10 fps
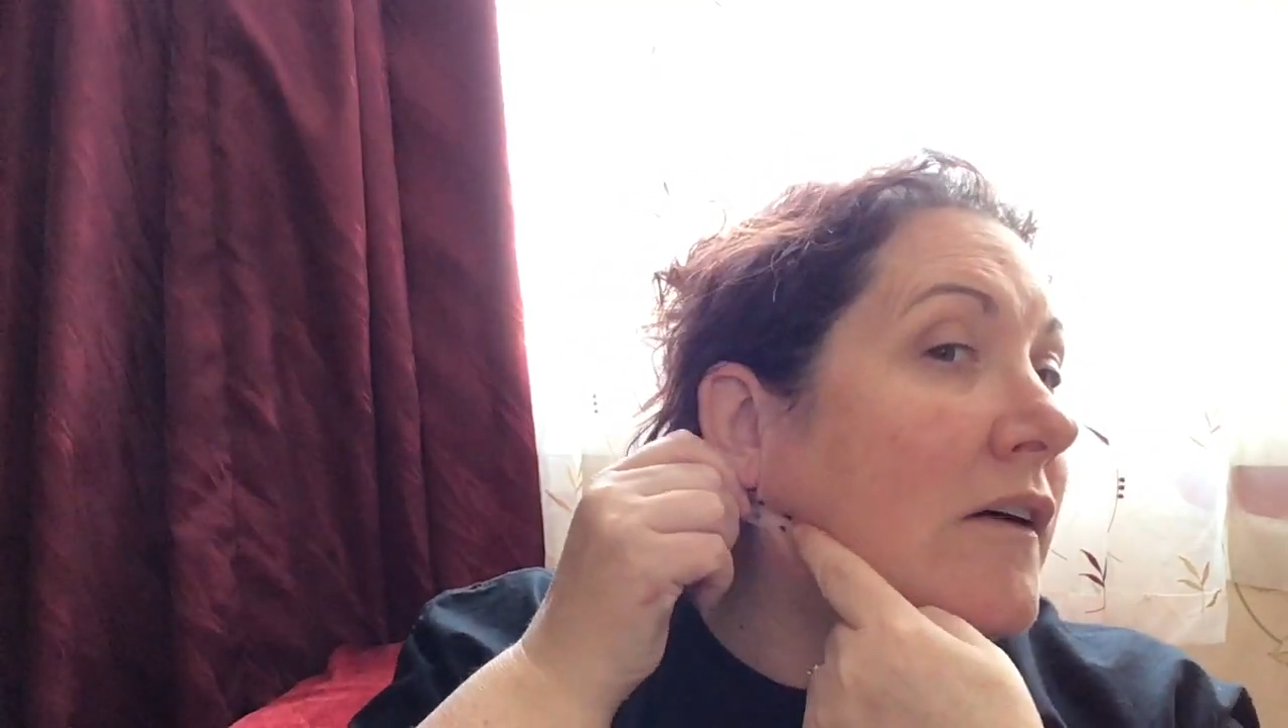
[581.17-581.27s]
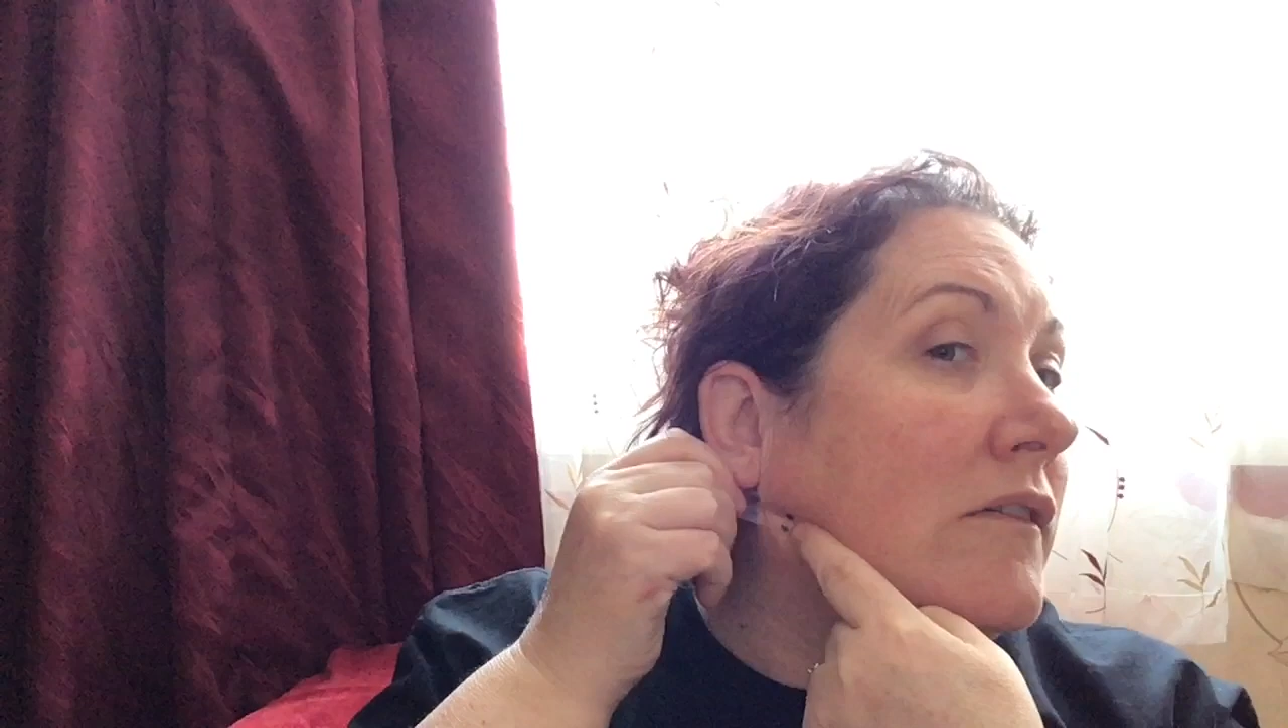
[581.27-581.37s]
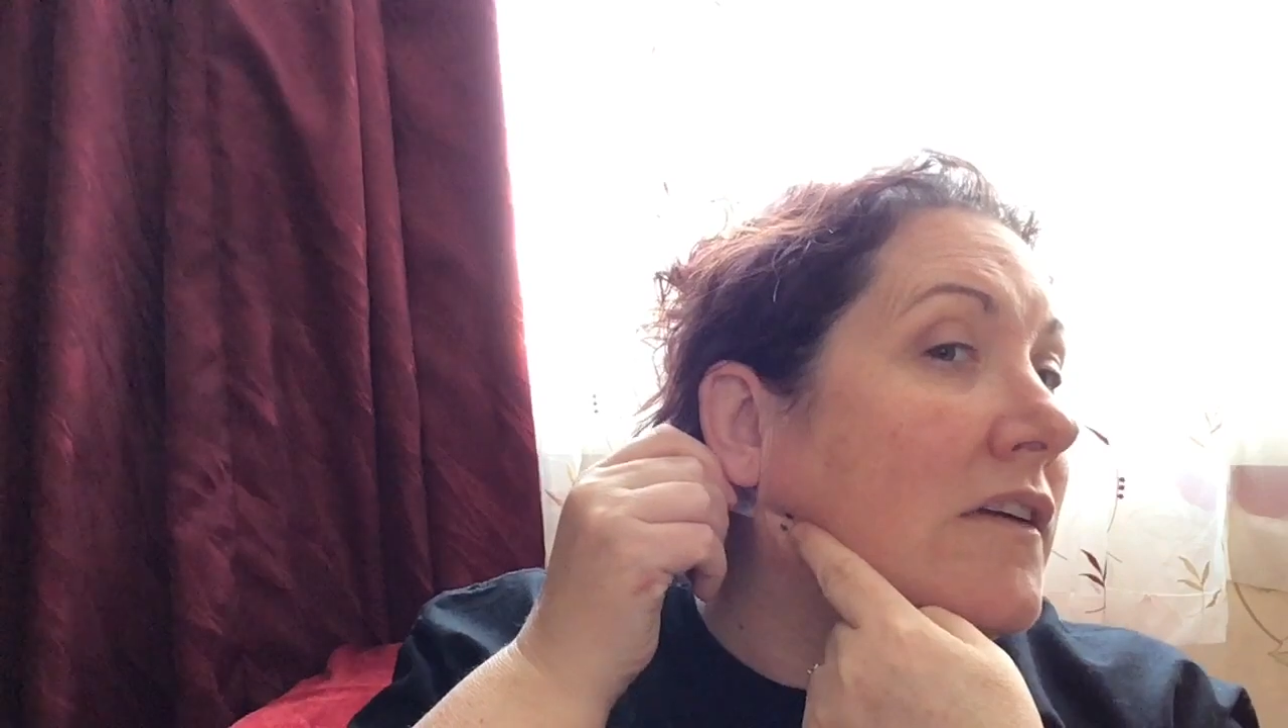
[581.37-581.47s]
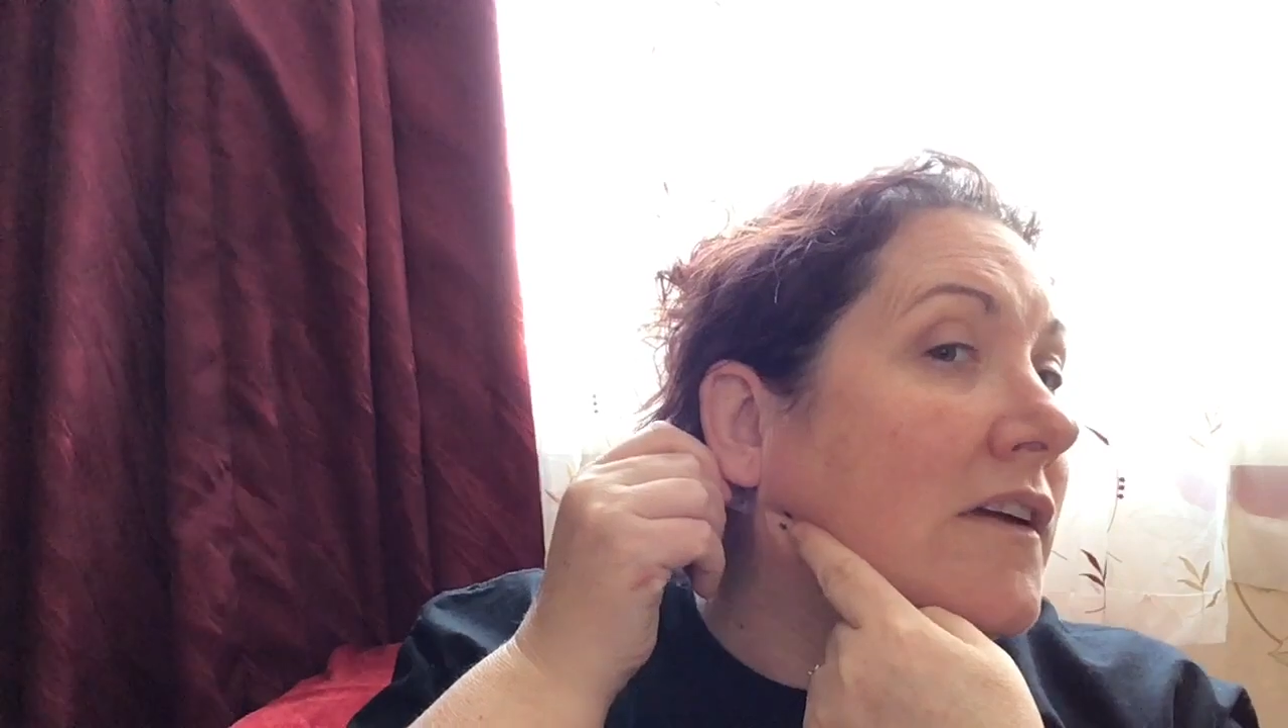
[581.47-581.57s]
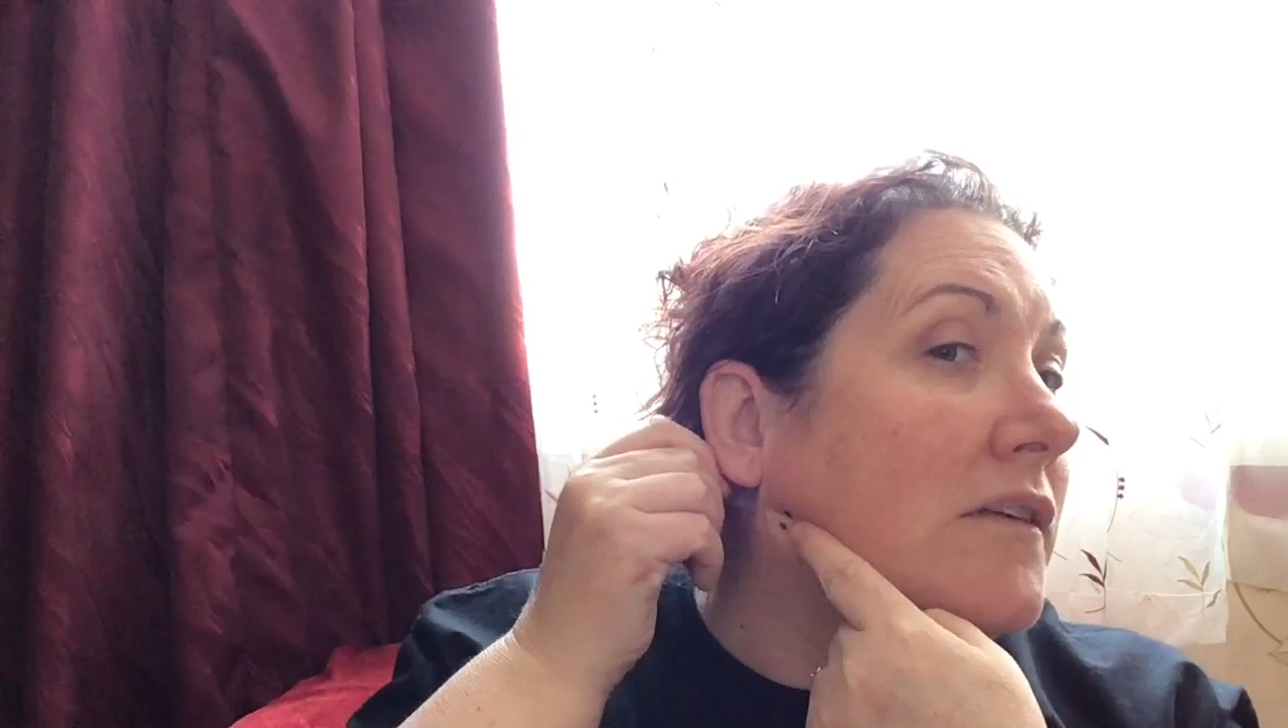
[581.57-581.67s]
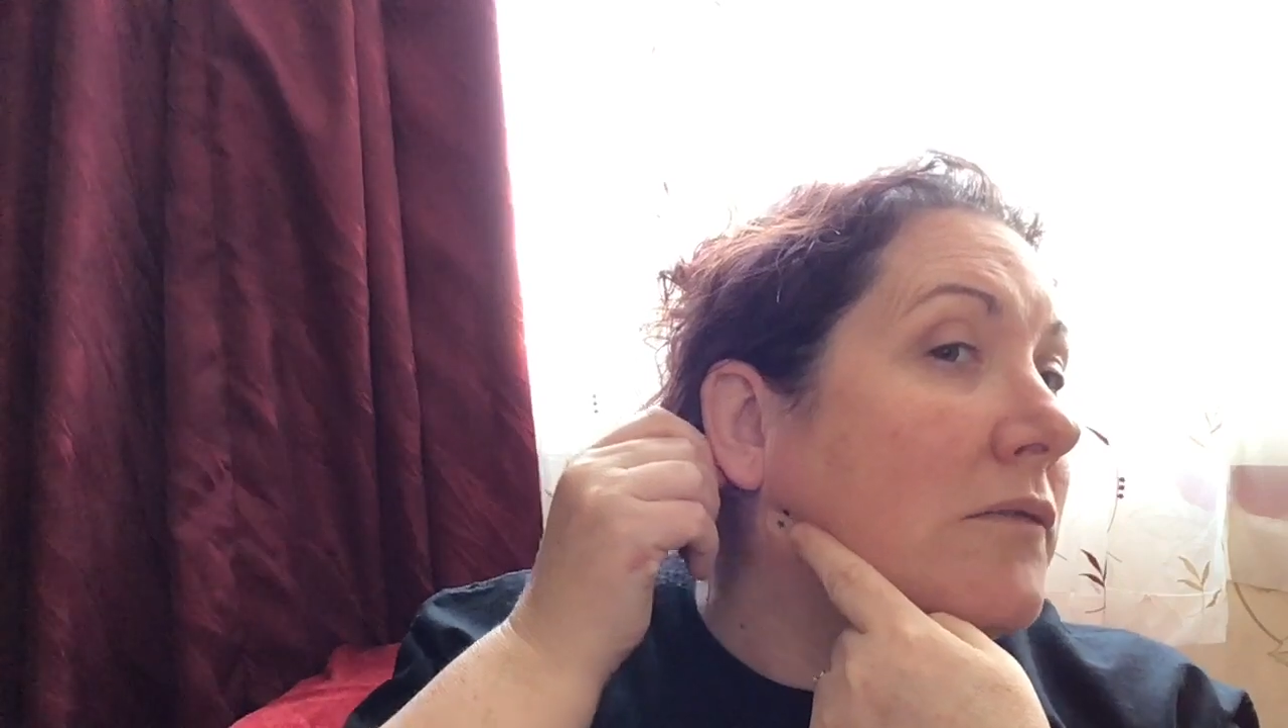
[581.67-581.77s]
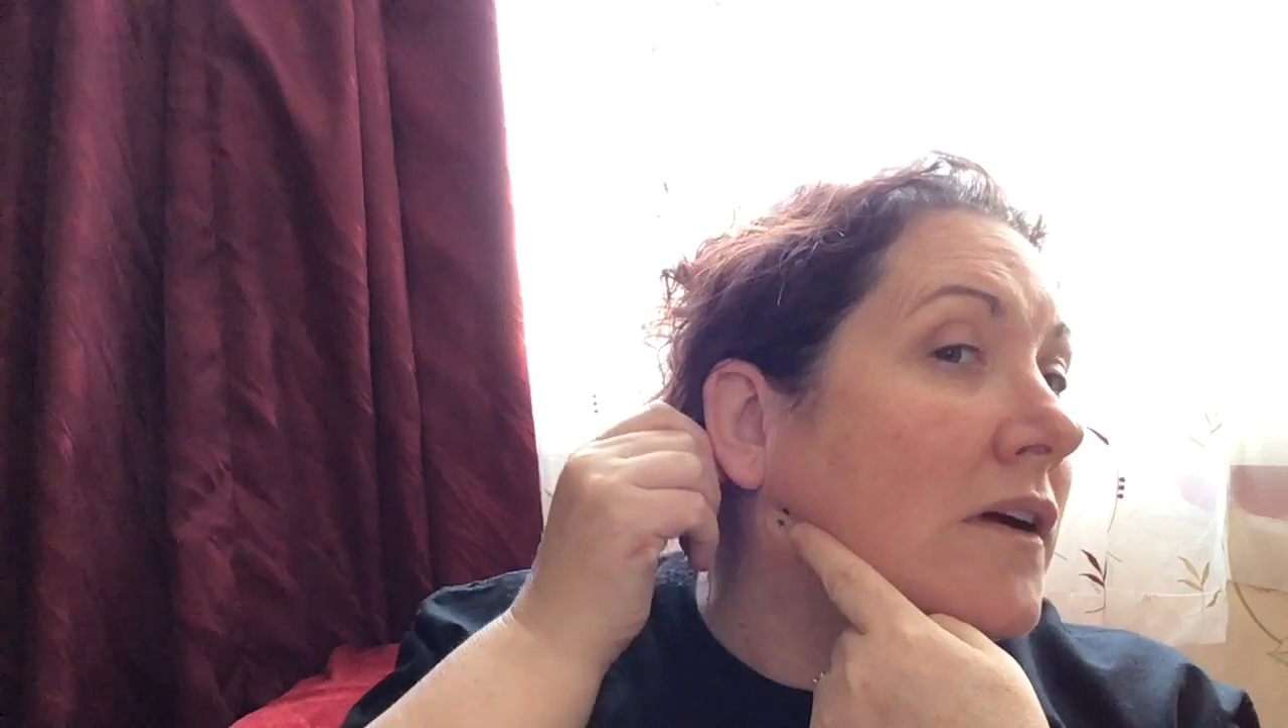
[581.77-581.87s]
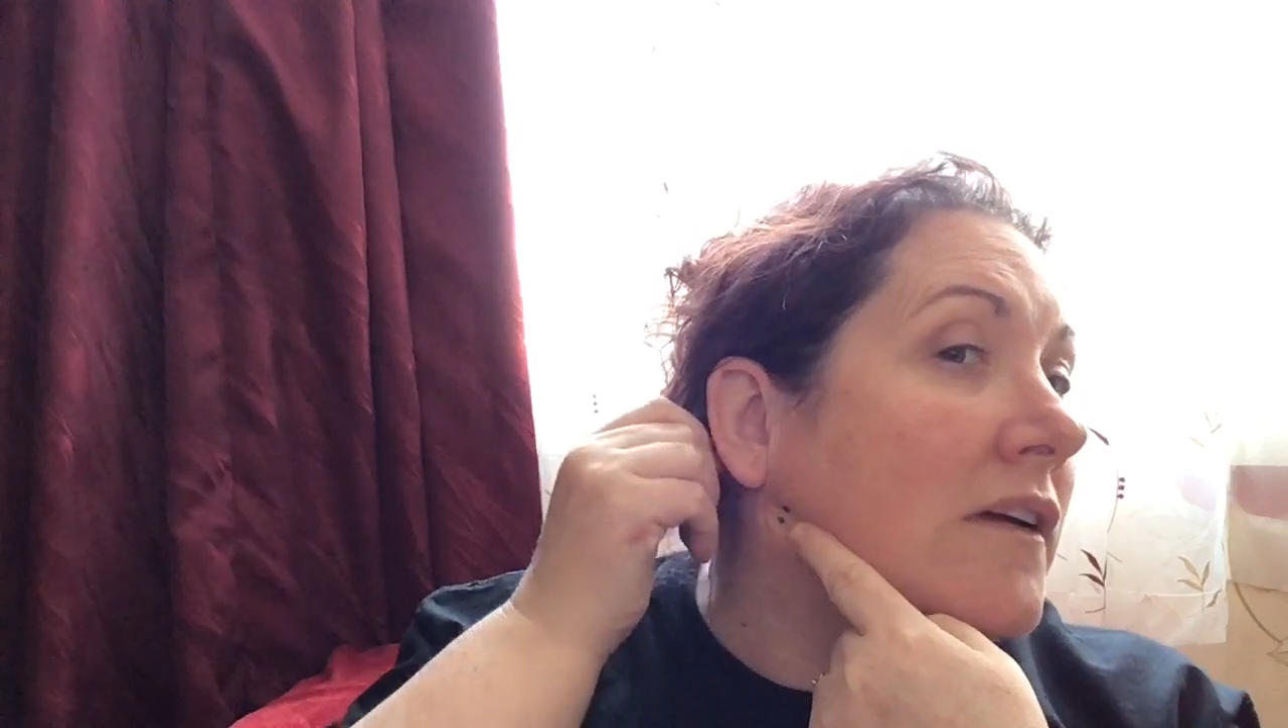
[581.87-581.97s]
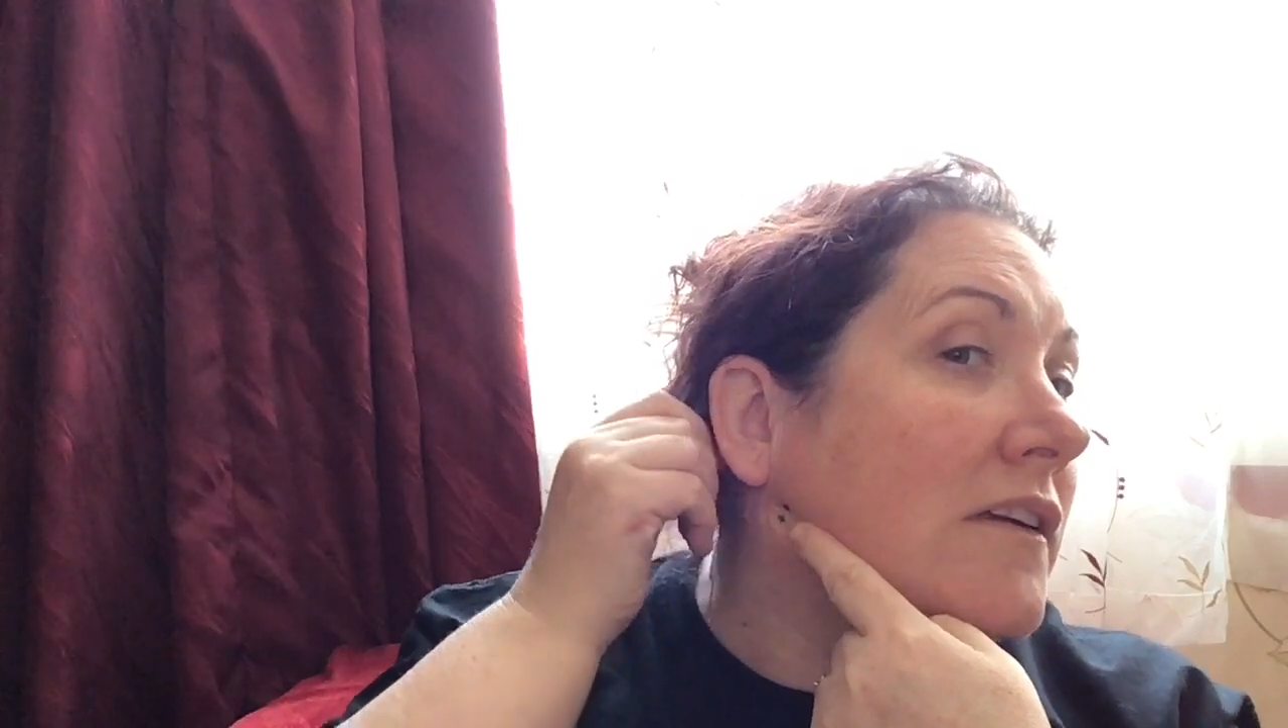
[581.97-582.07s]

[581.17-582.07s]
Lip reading: hold of this one